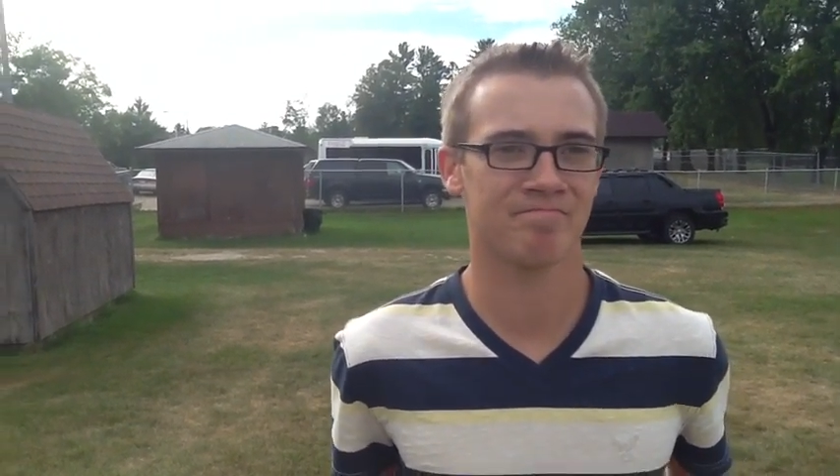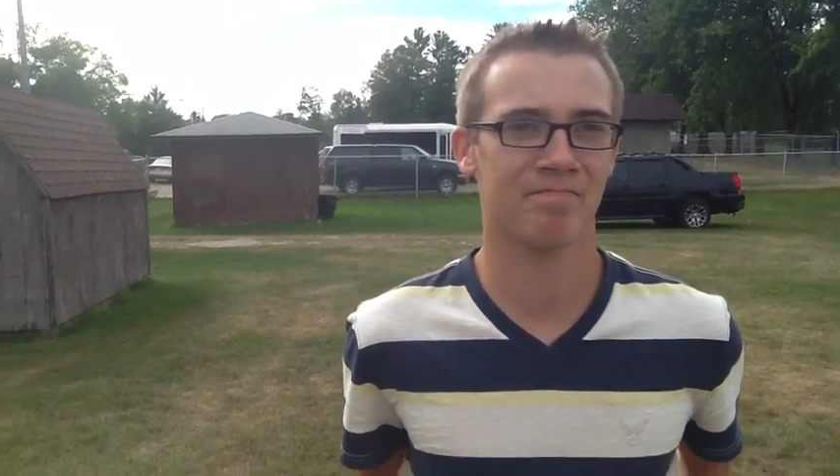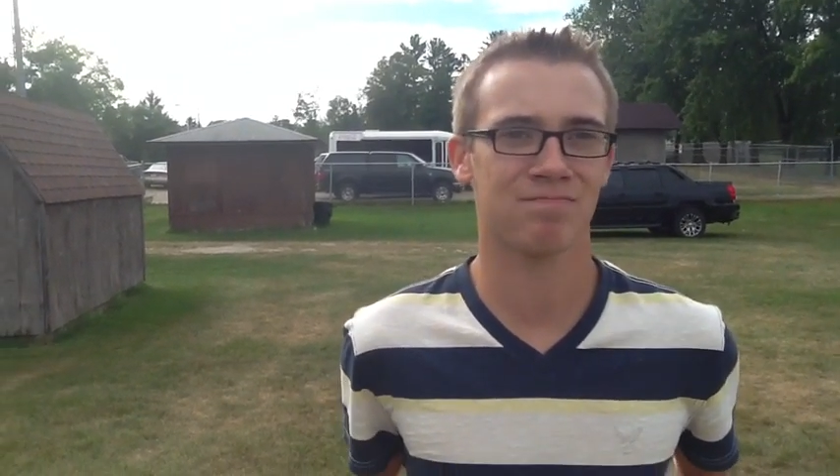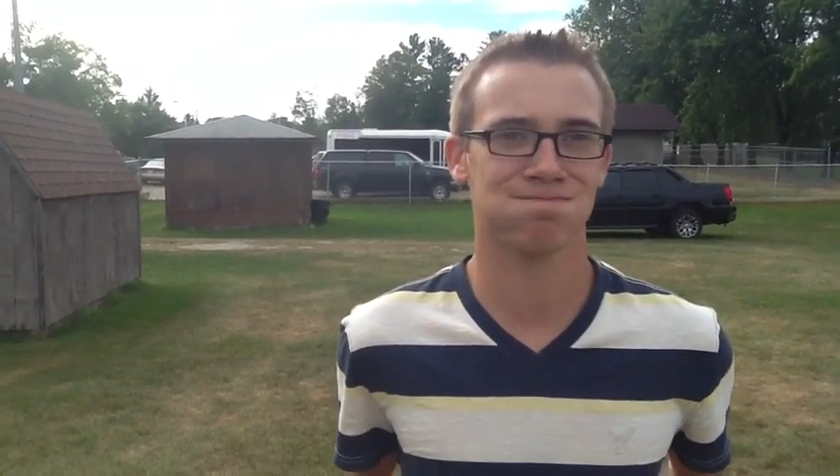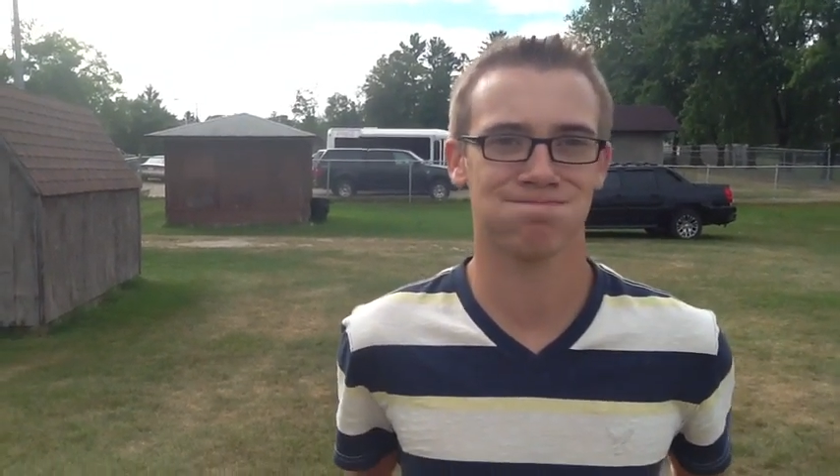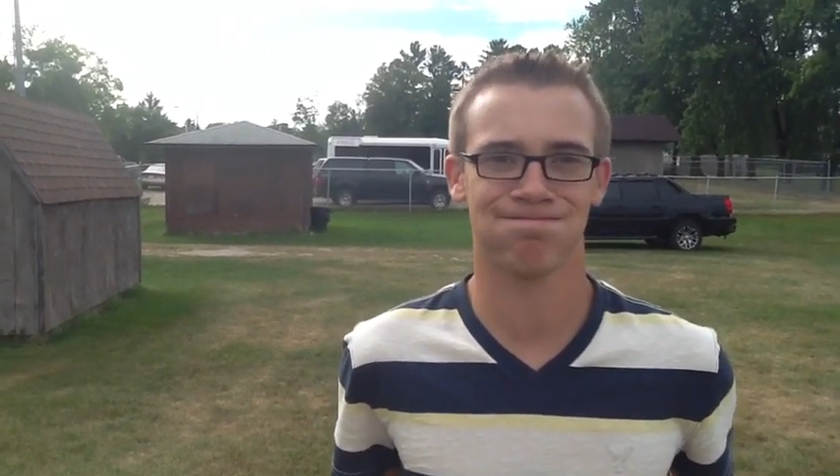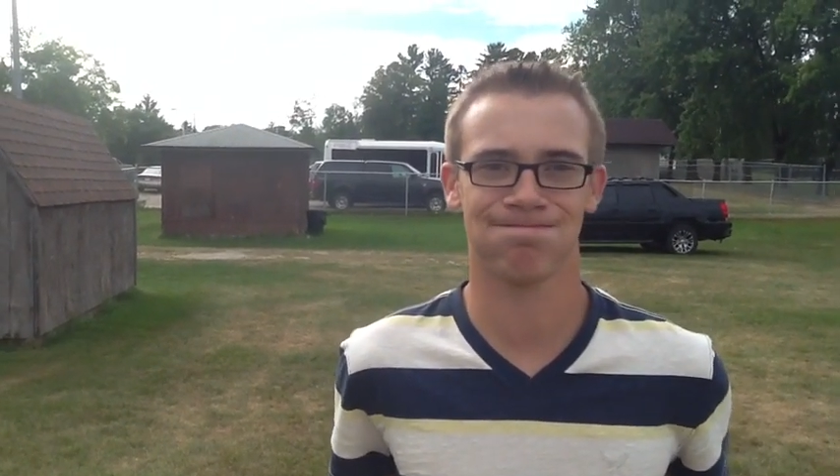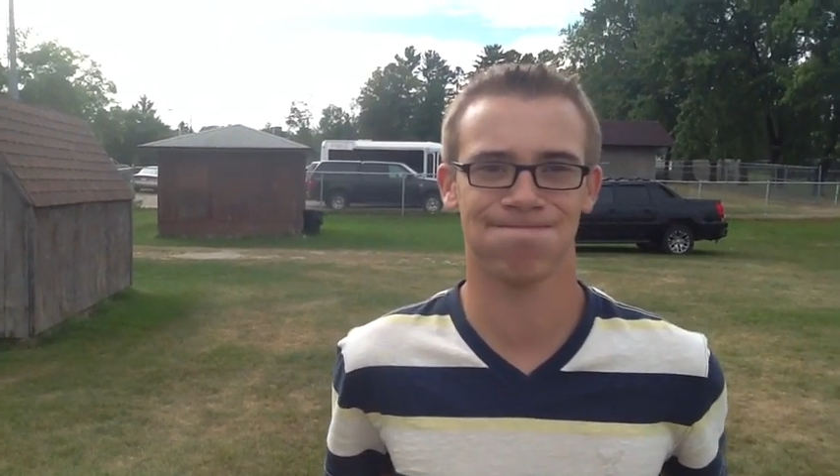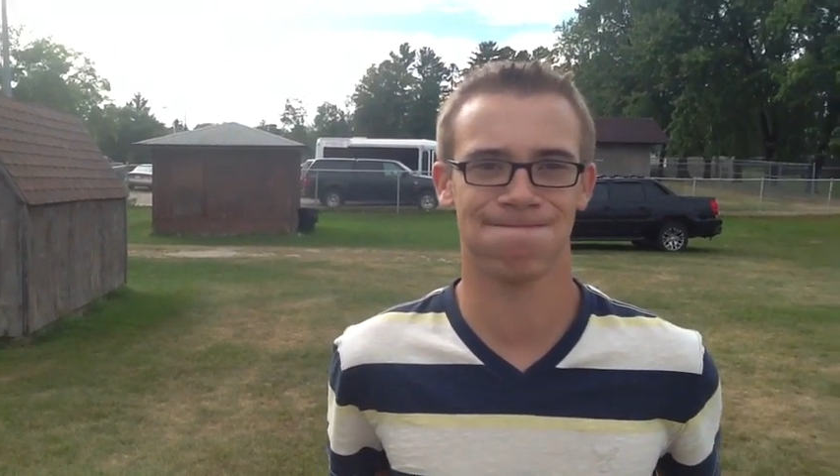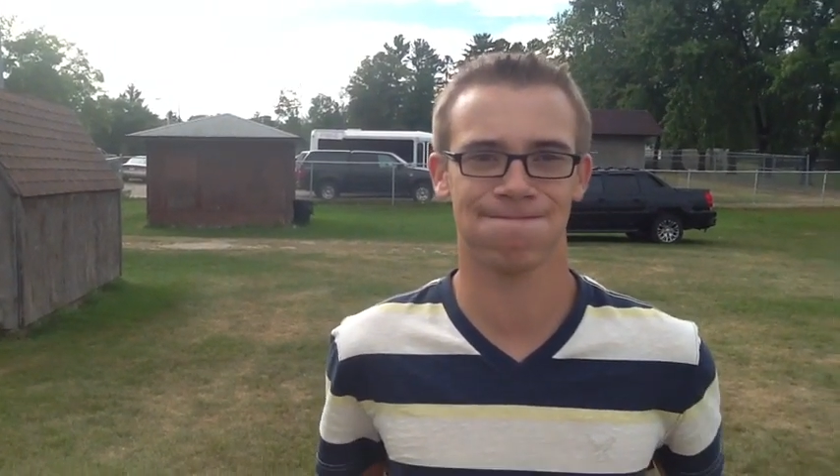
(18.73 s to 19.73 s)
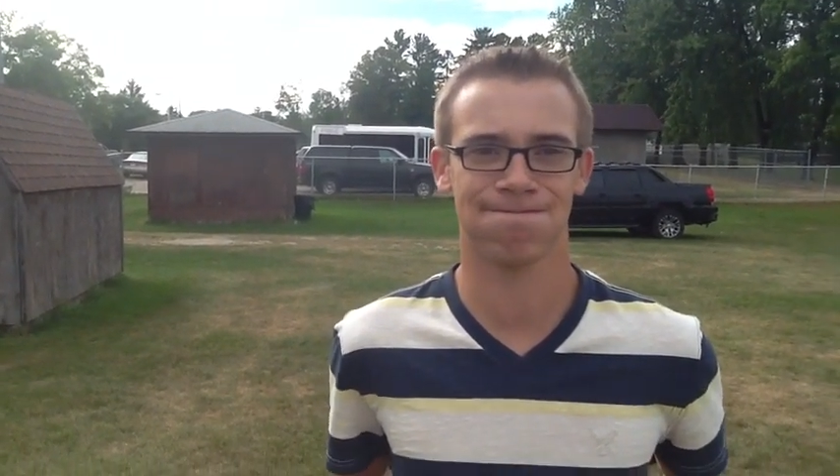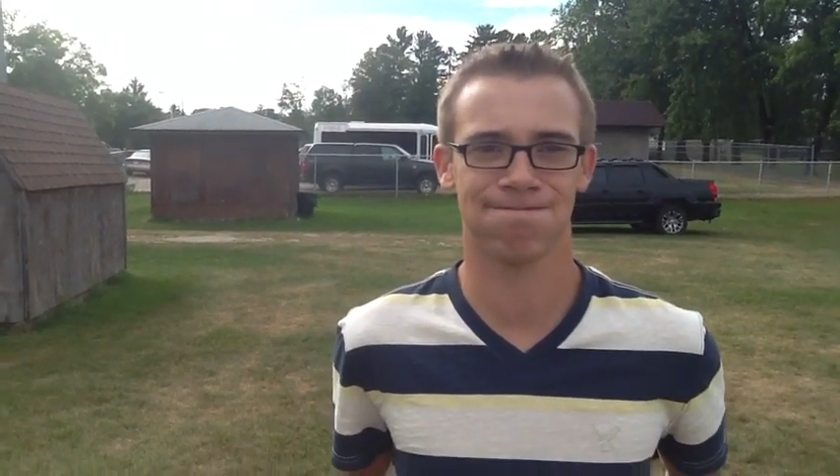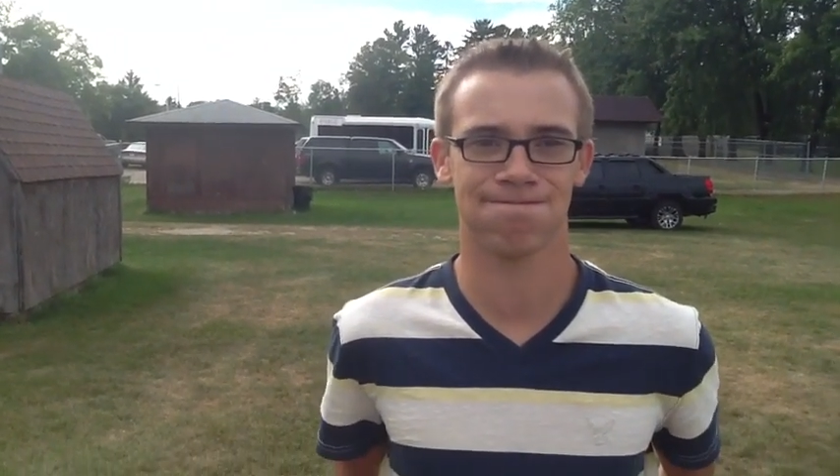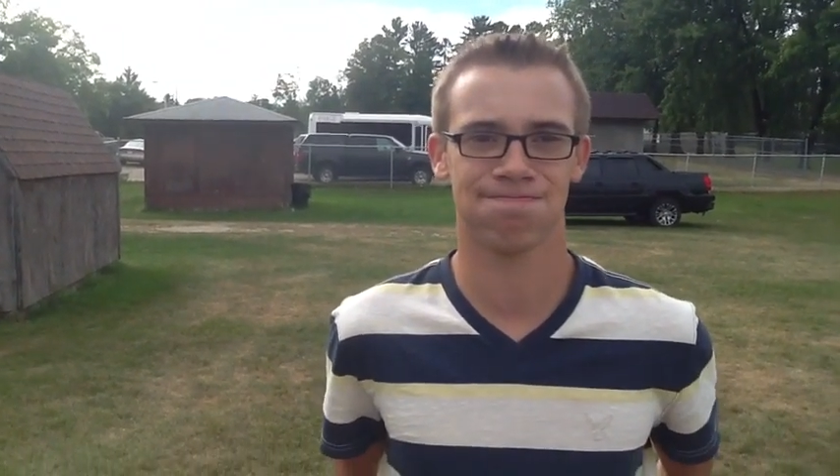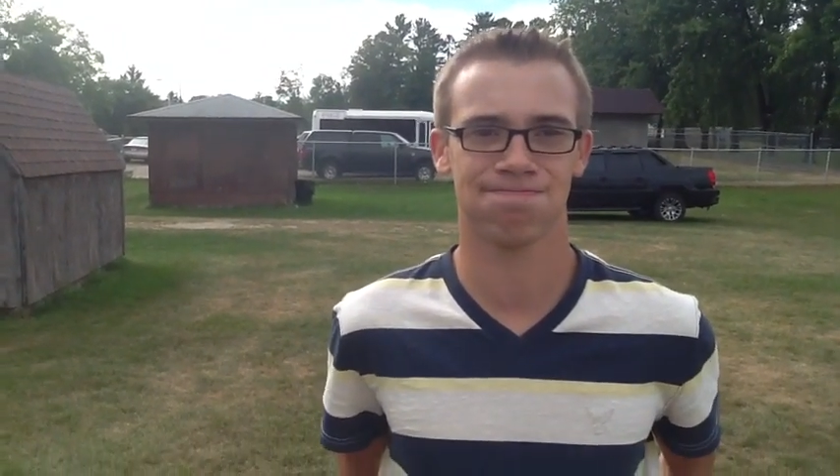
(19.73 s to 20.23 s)
or a lot of people who haven't had
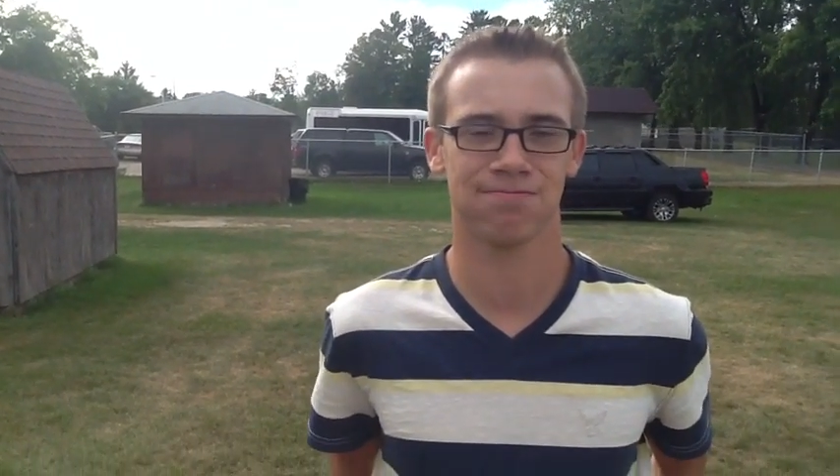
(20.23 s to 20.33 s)
it happen.